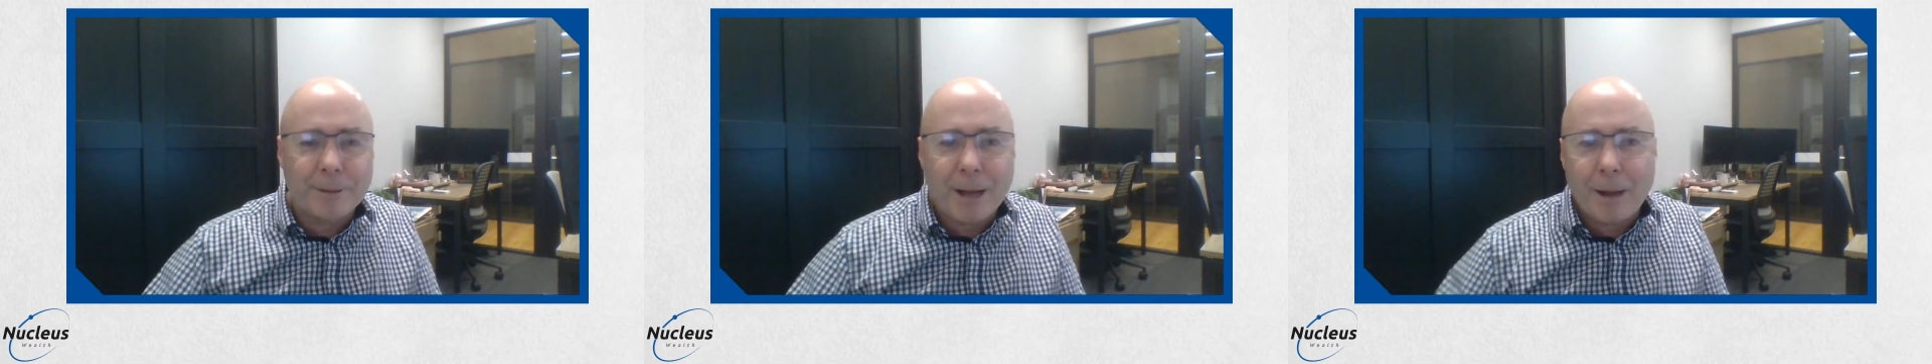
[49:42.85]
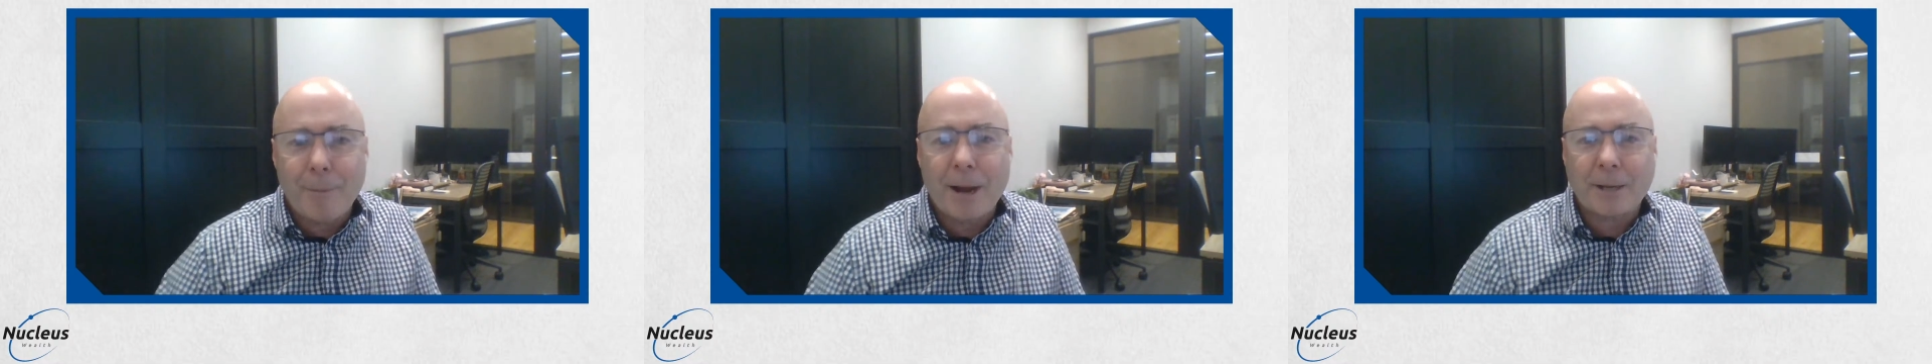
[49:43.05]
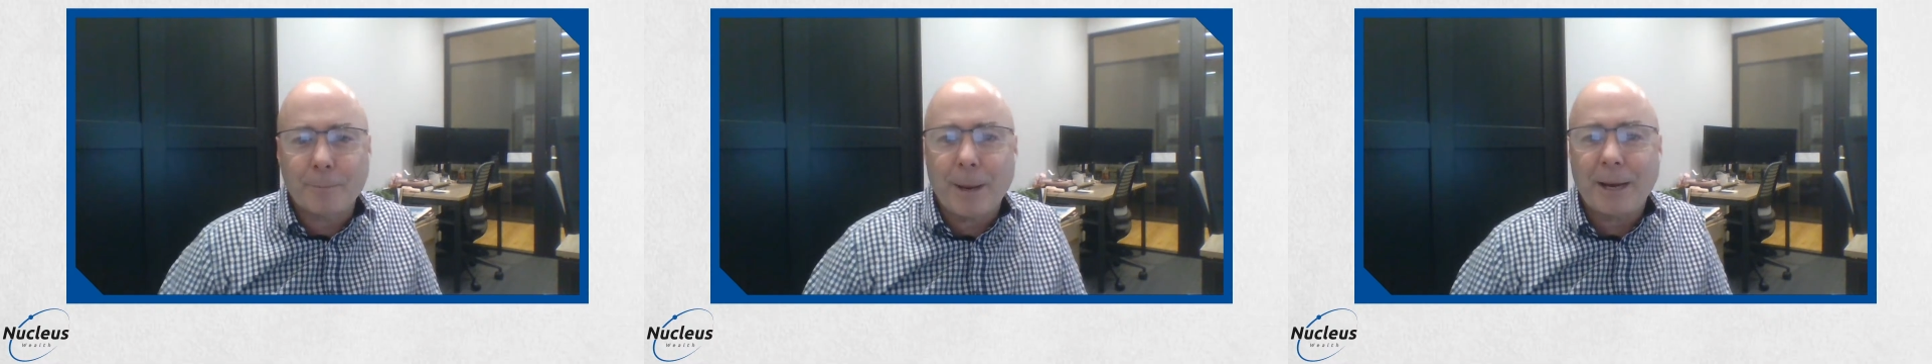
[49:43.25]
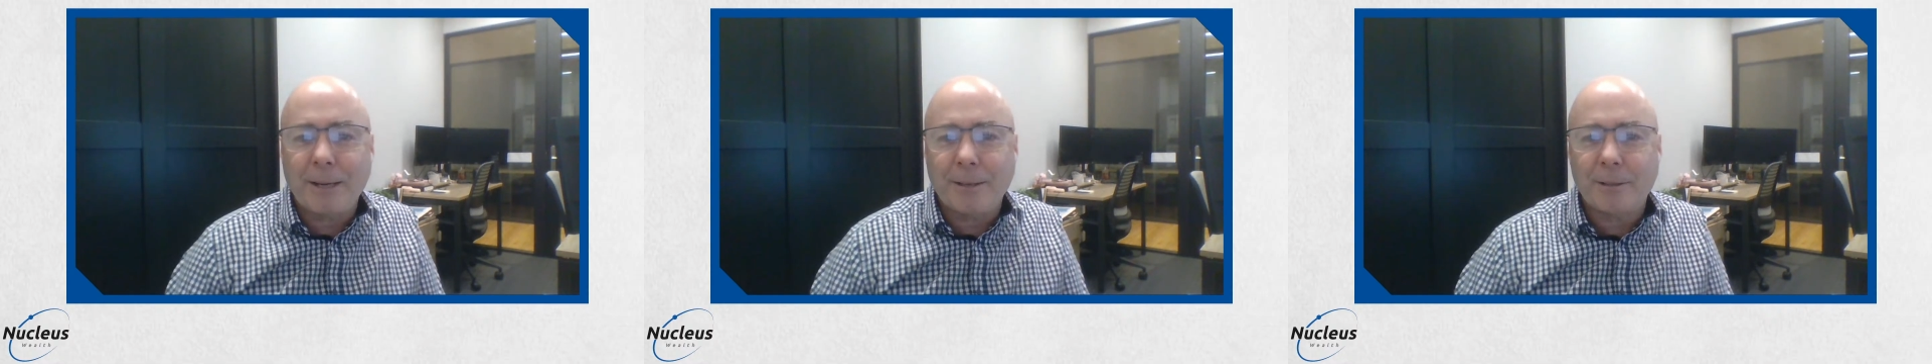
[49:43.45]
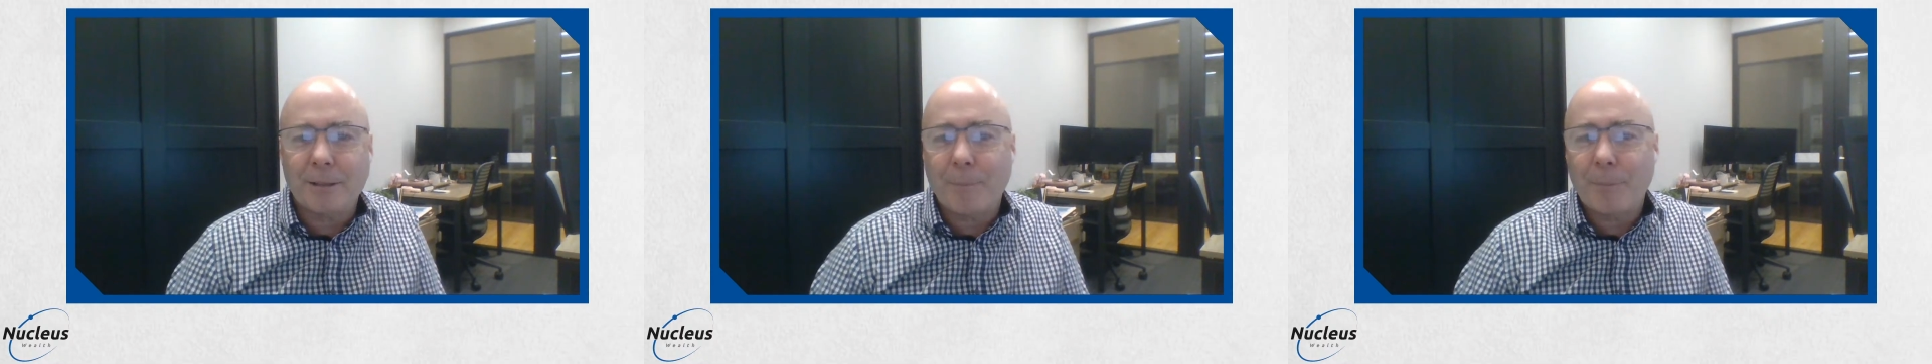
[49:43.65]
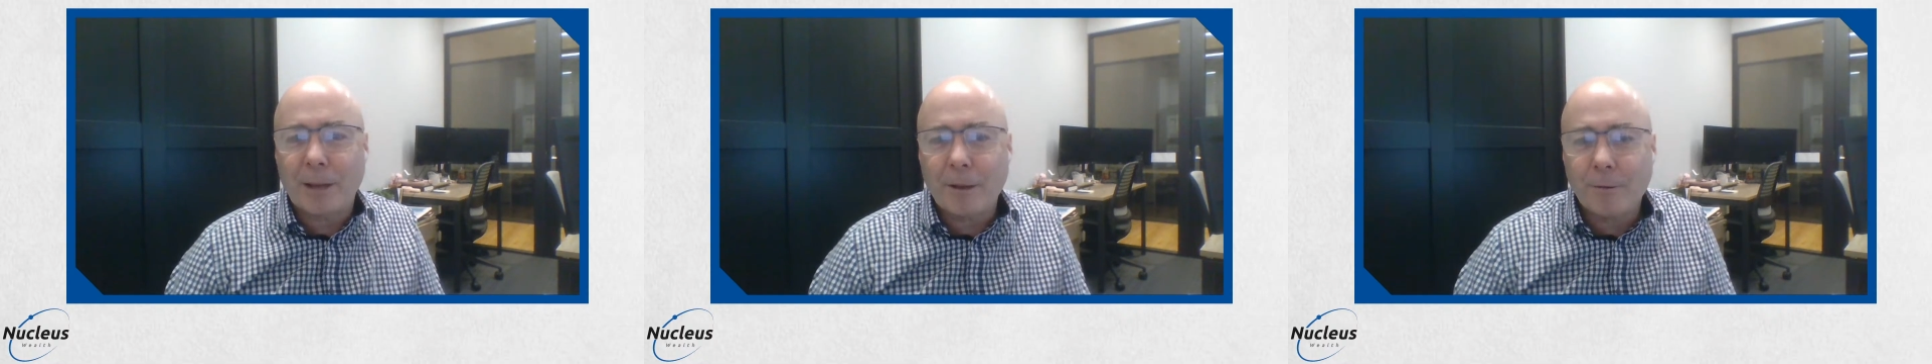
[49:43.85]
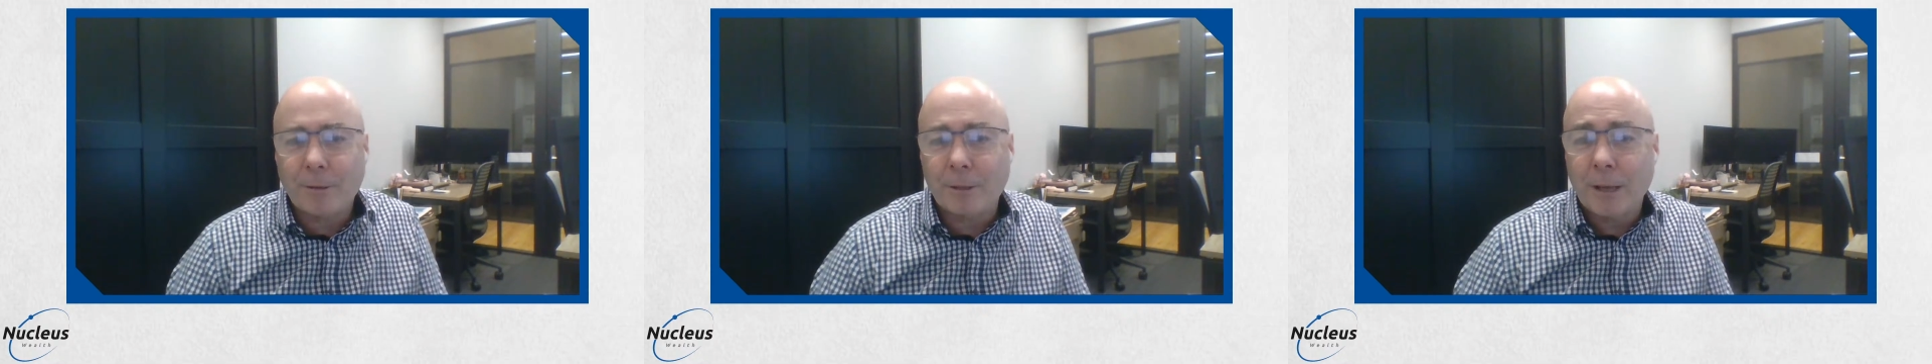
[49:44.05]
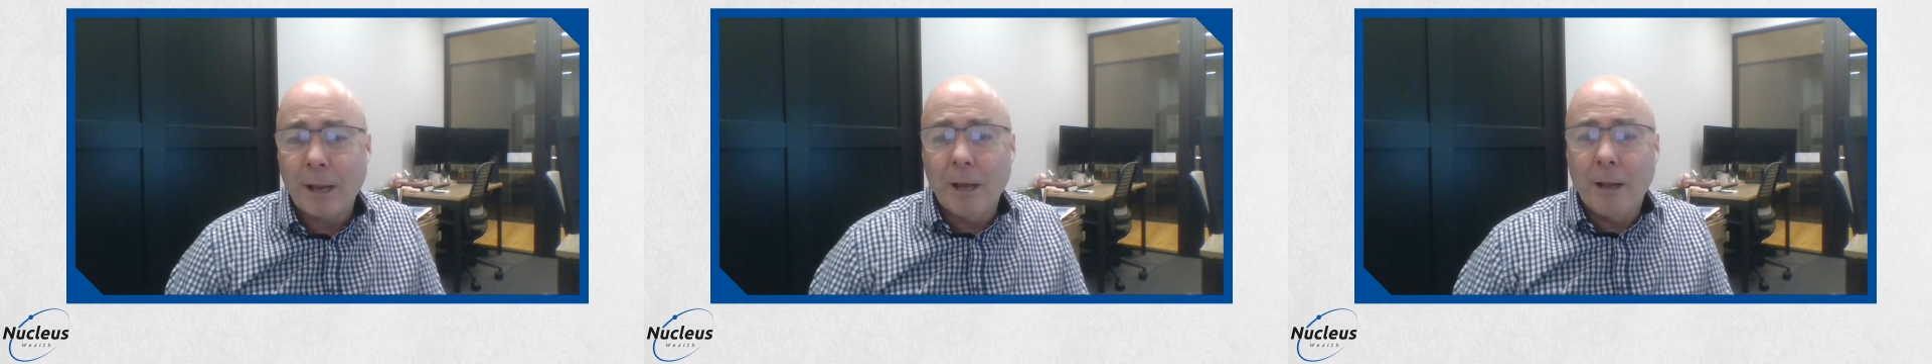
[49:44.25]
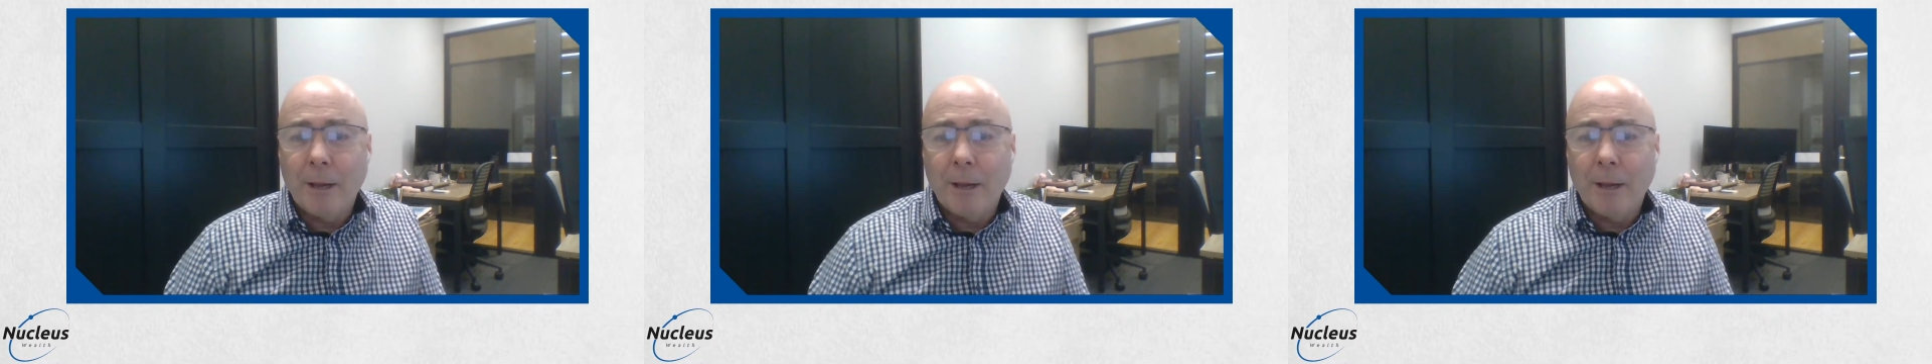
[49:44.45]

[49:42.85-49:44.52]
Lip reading: car parks back into something else.